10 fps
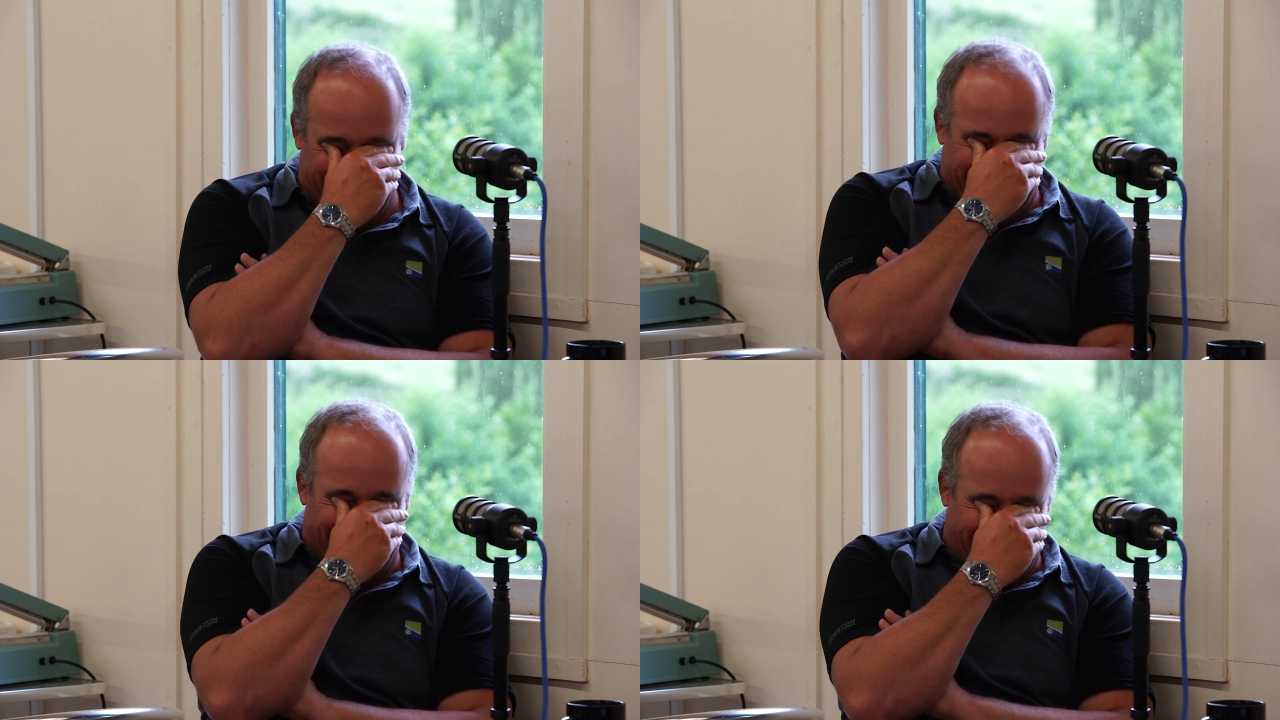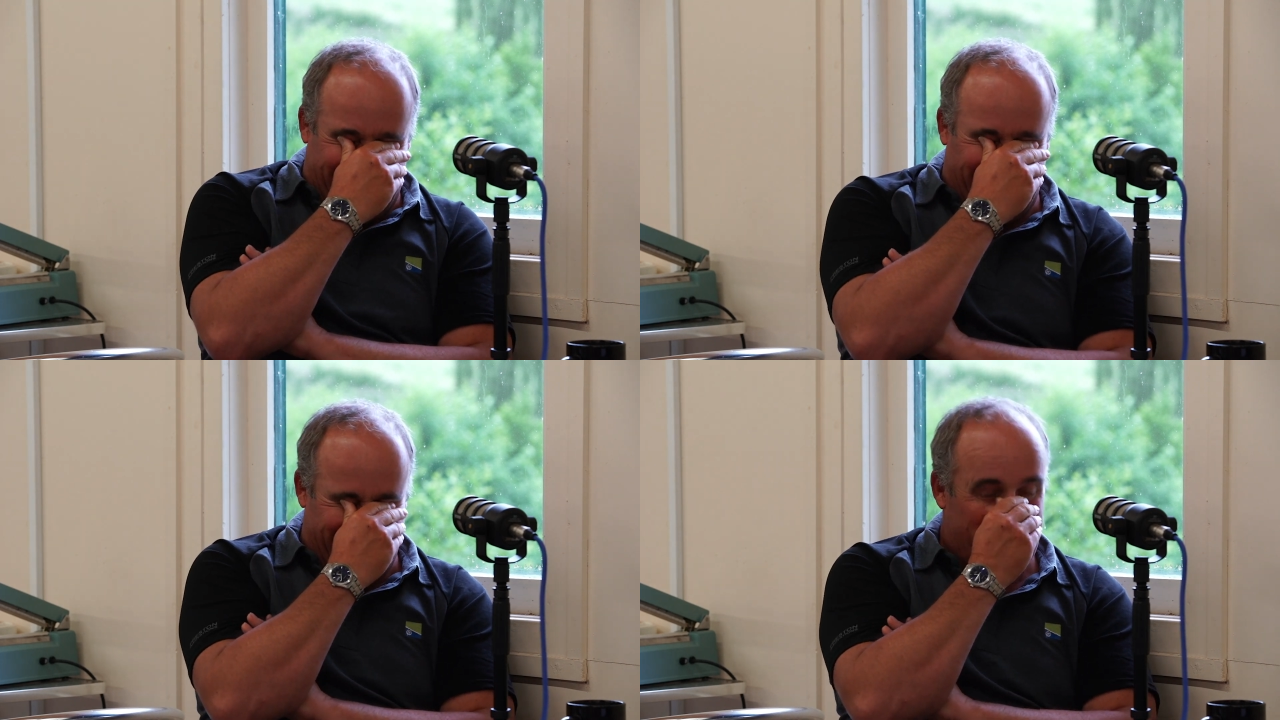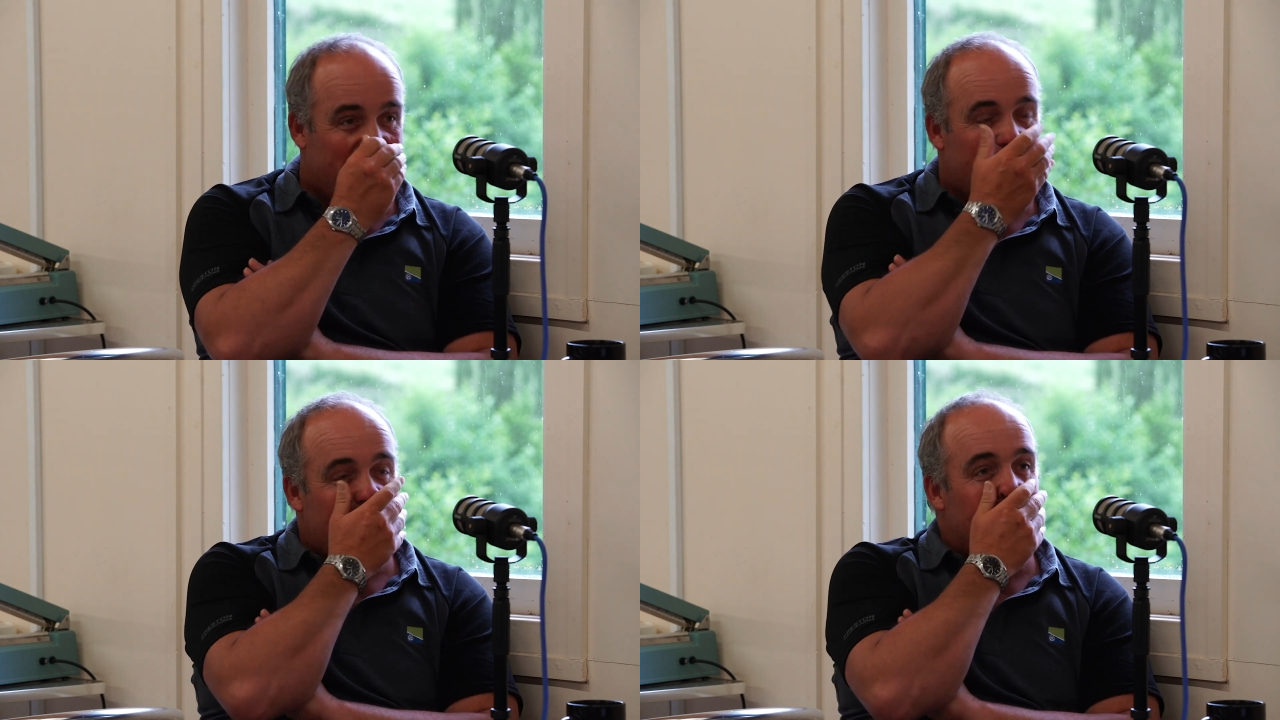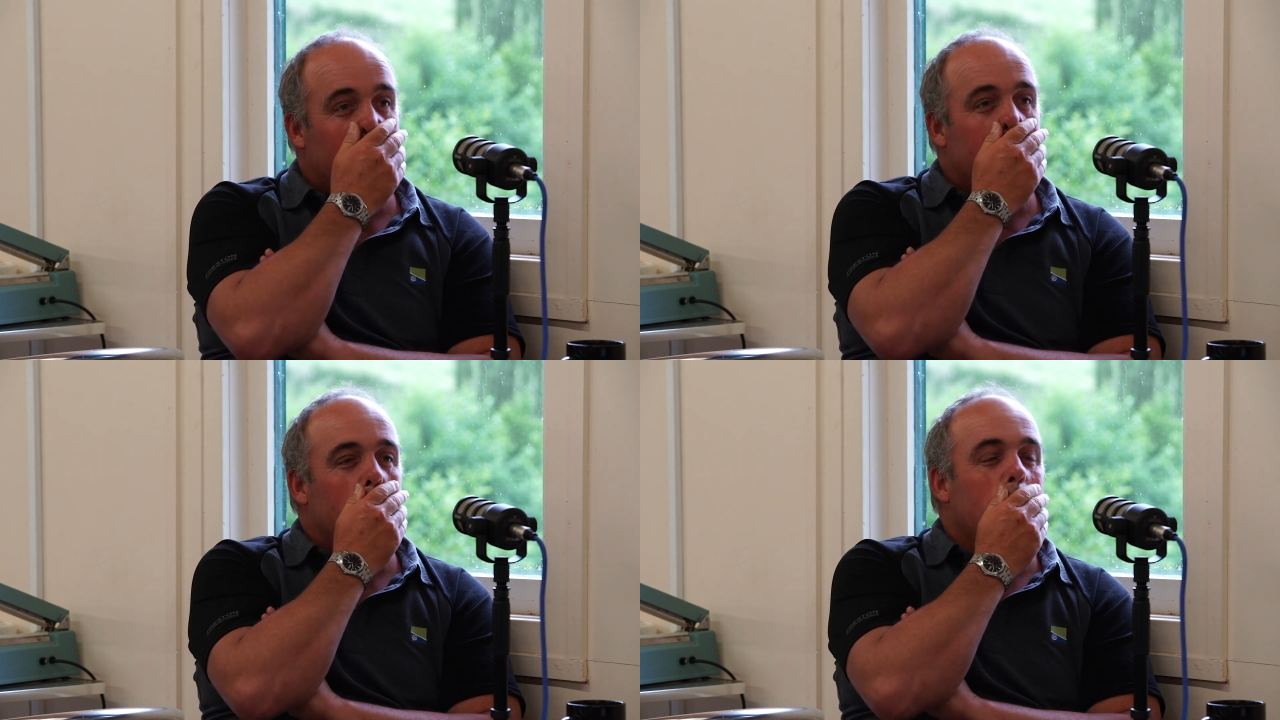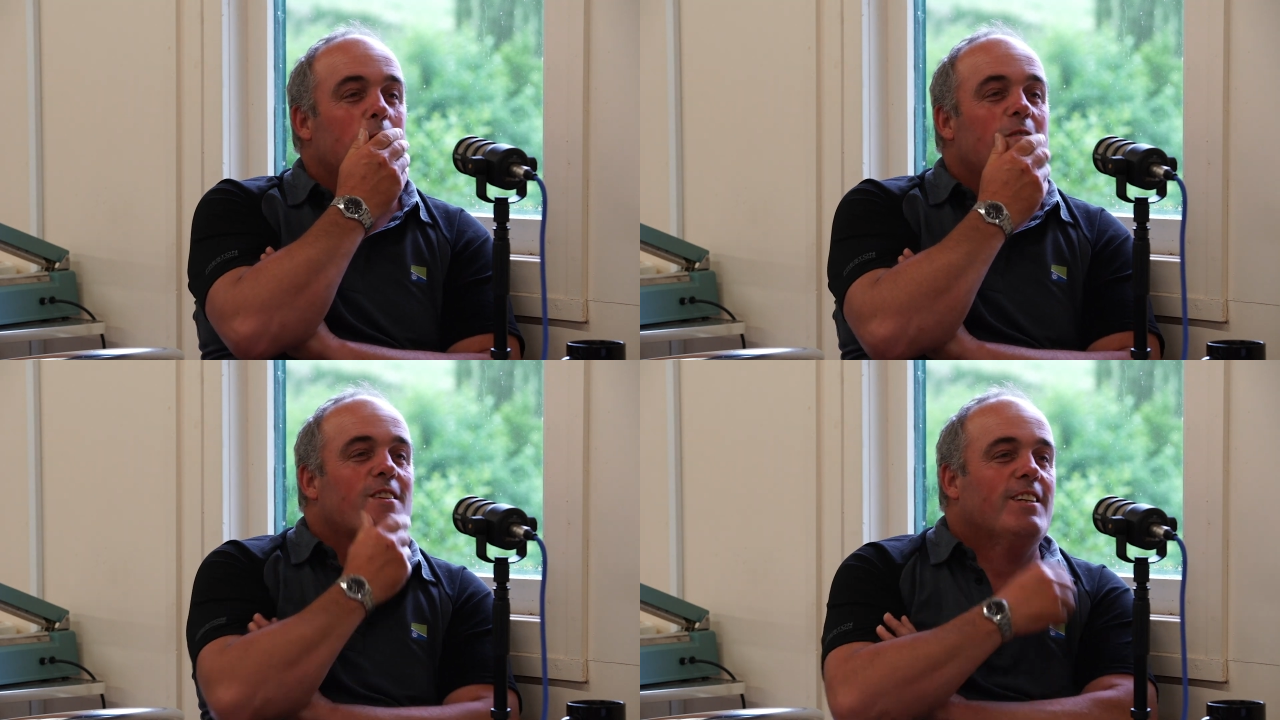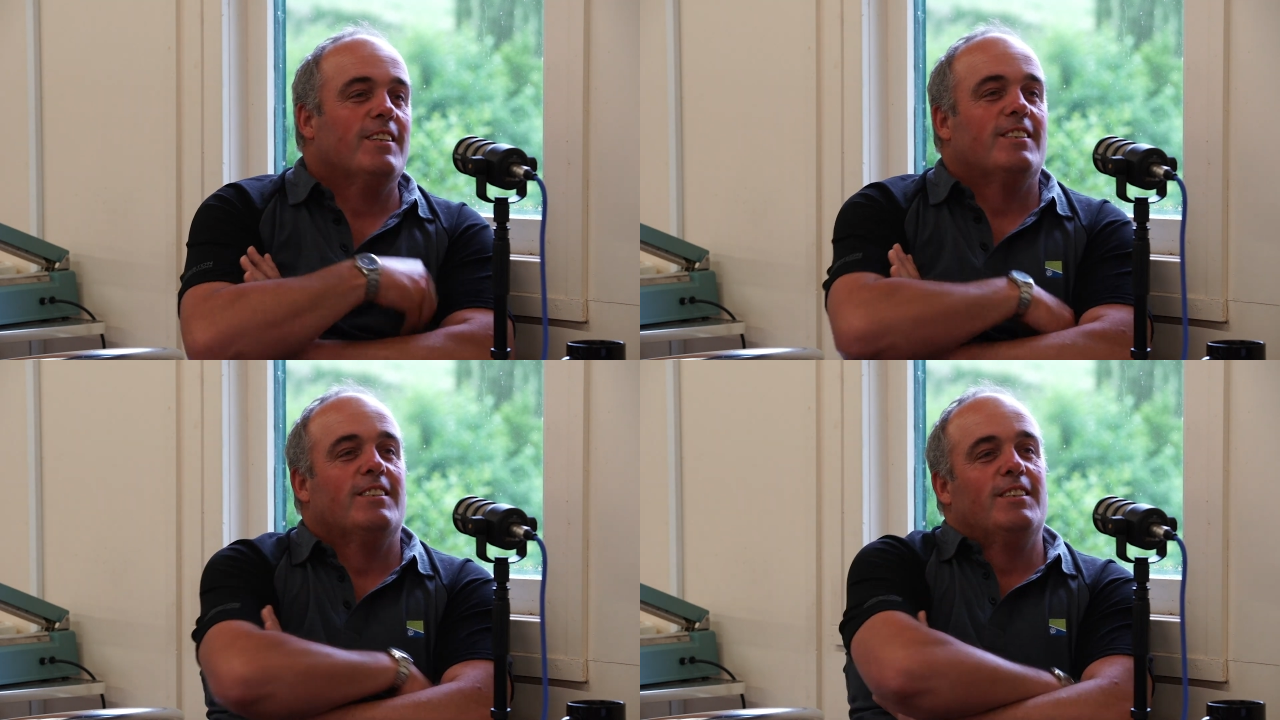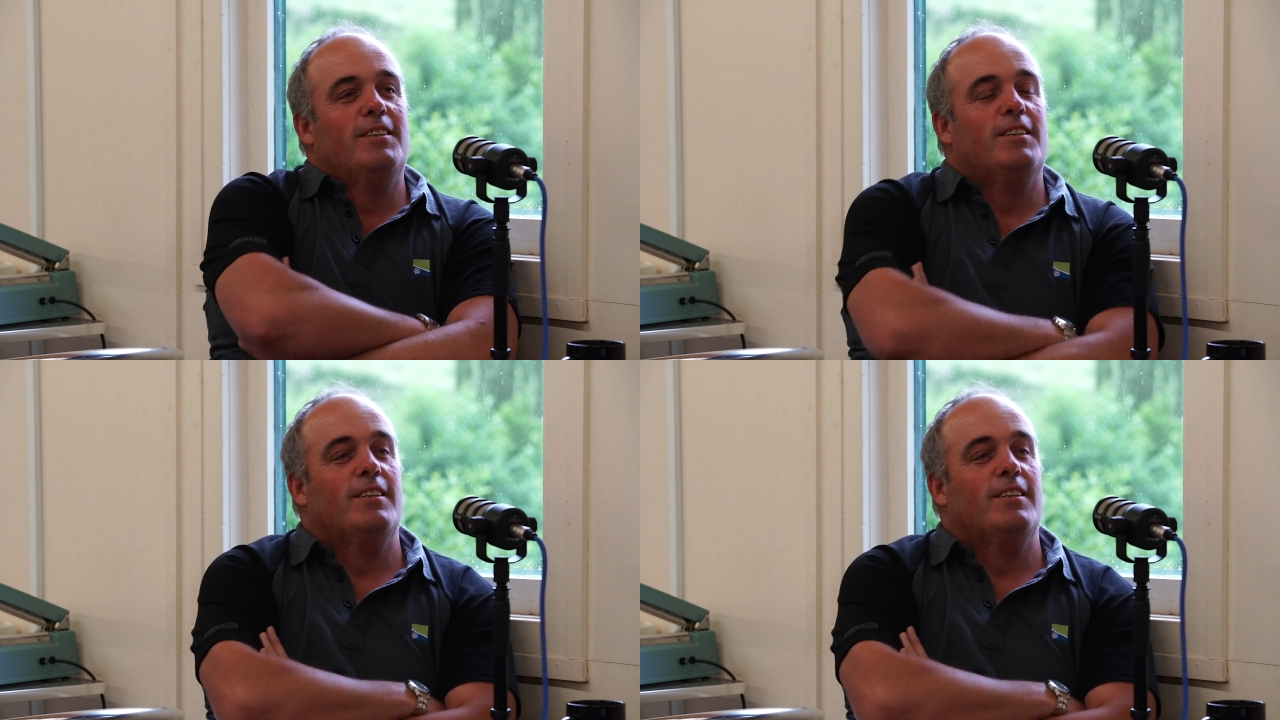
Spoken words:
found like two bags of,